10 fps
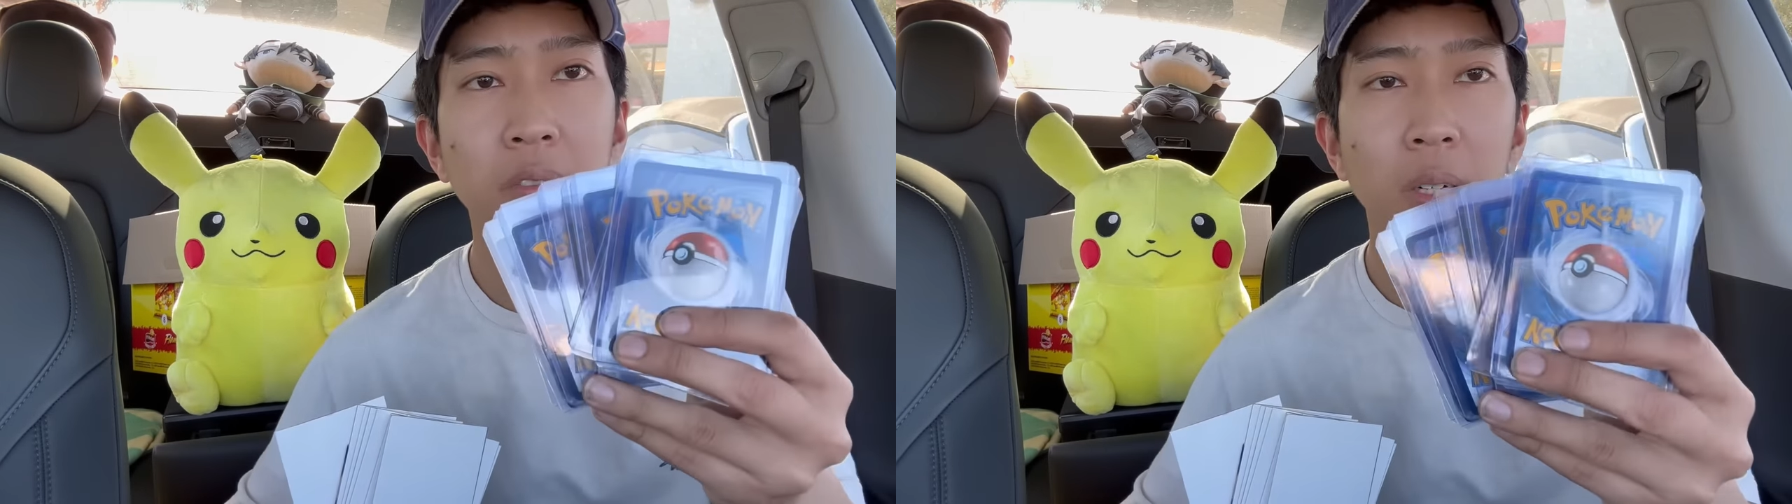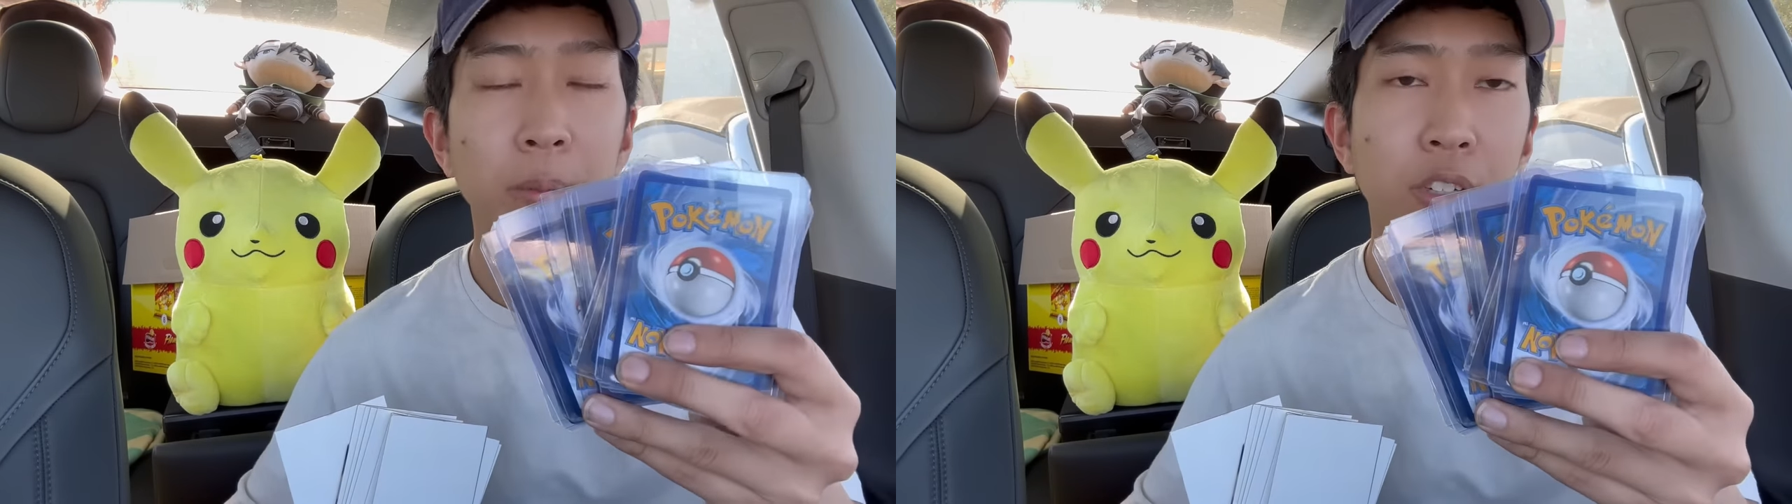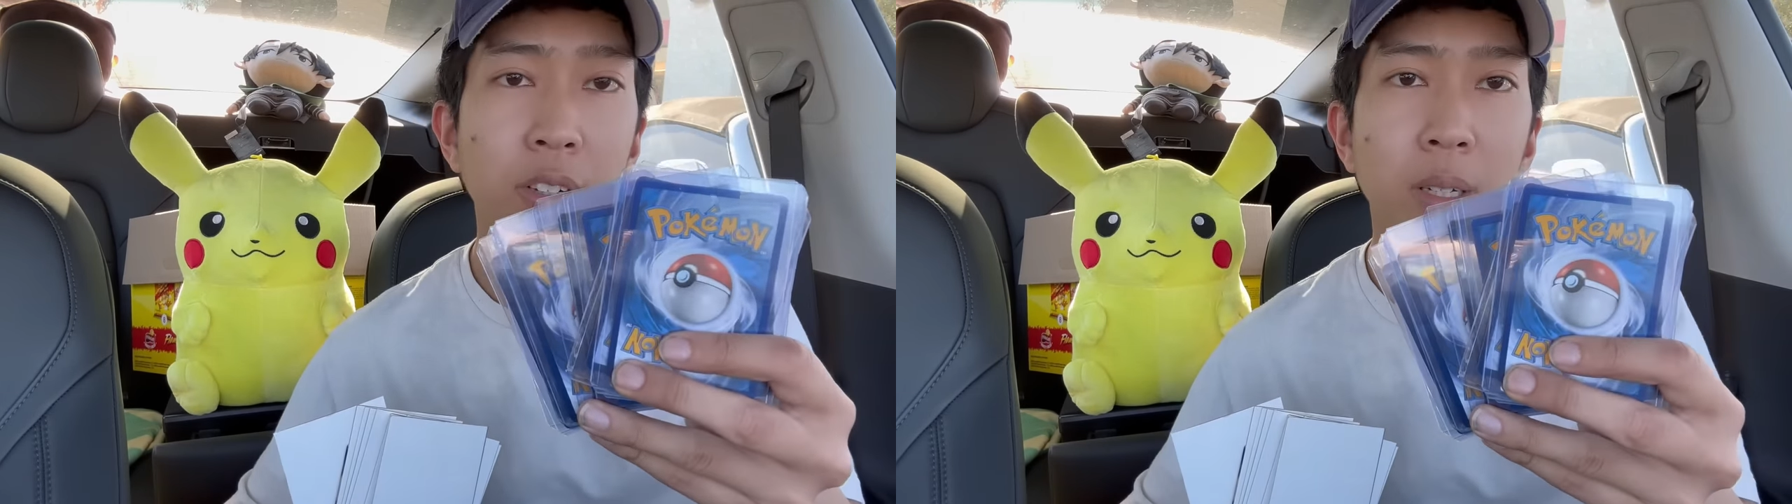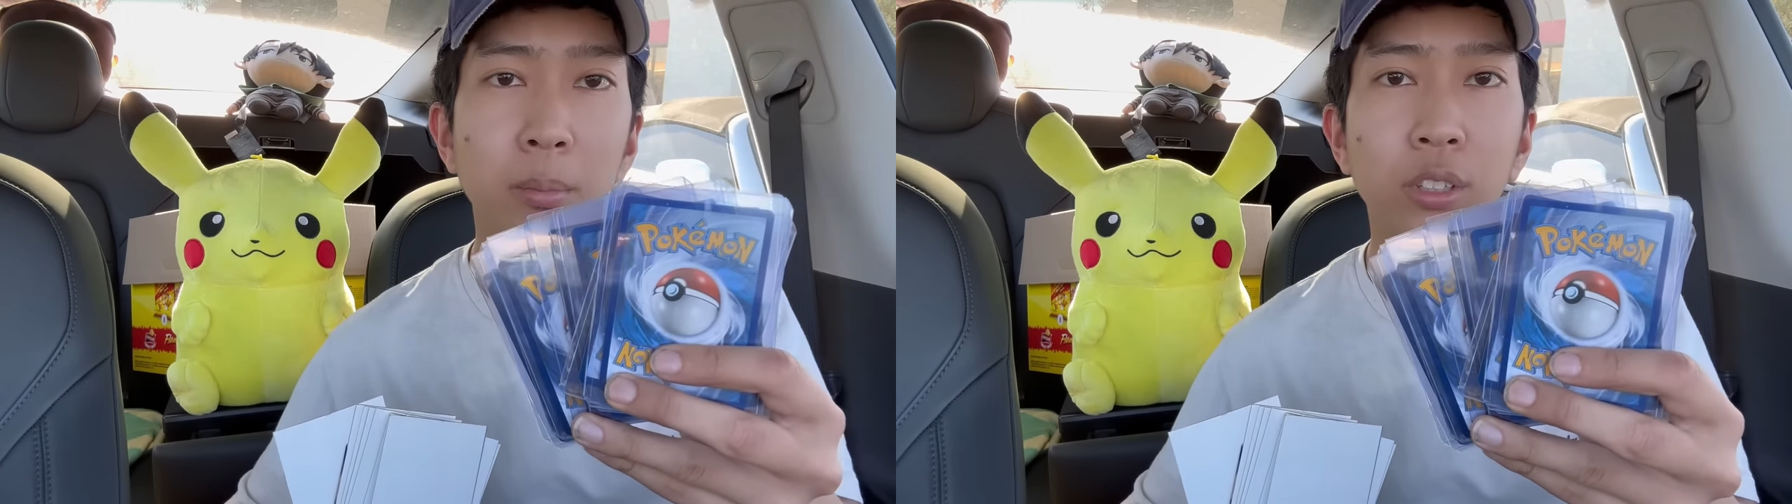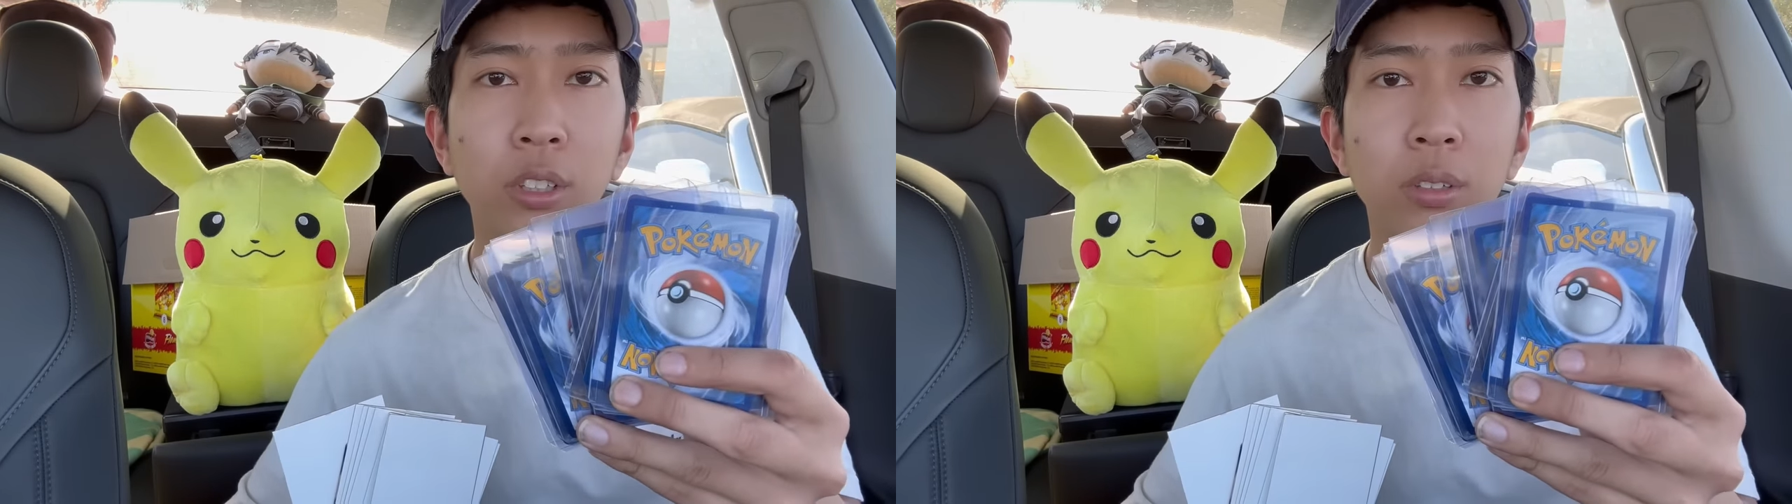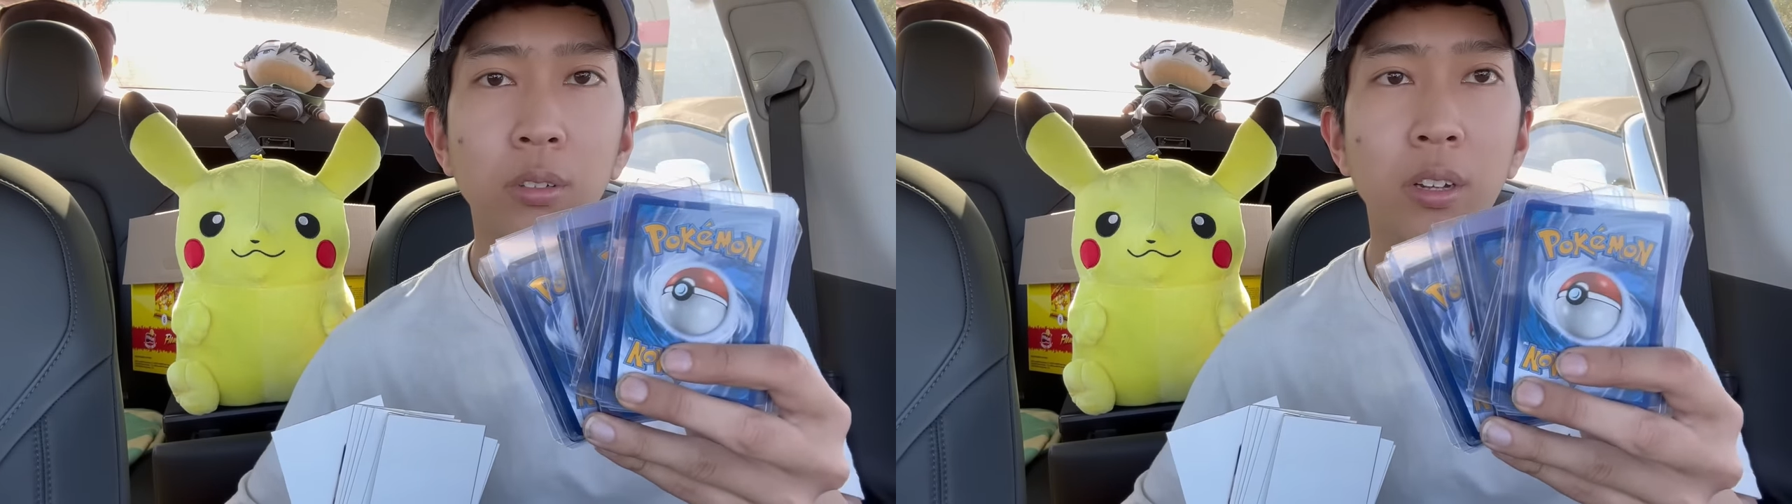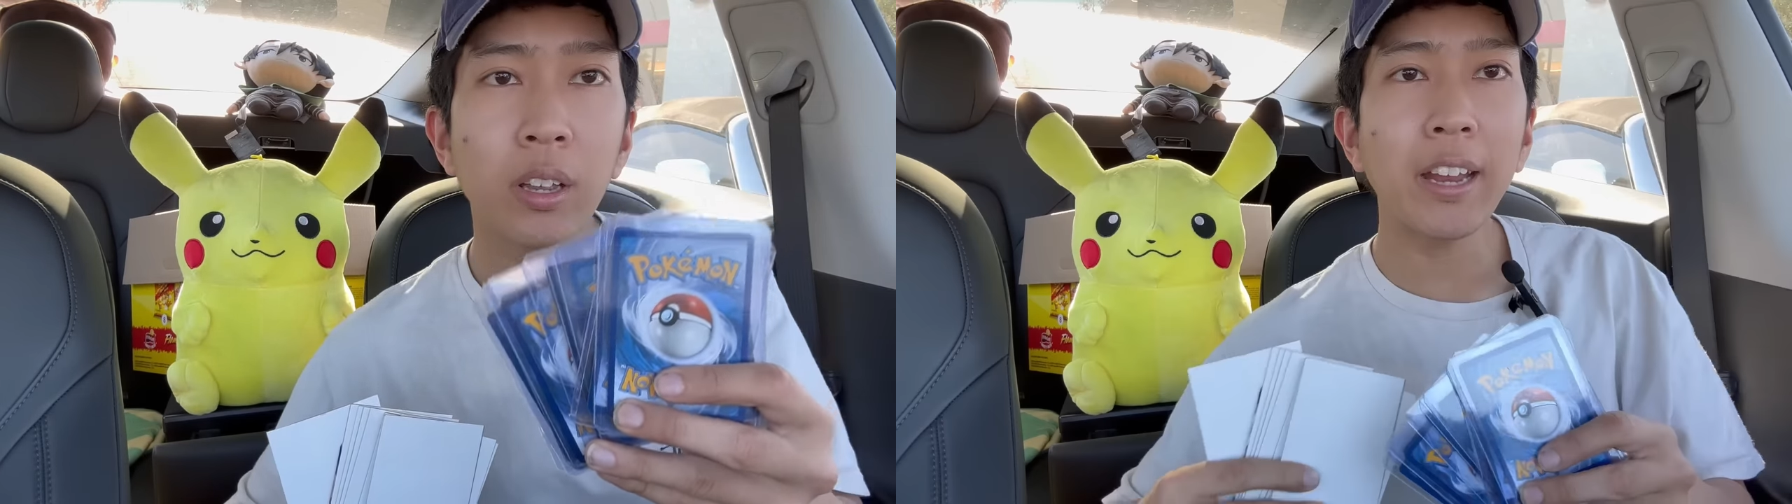Vending Machine number 2.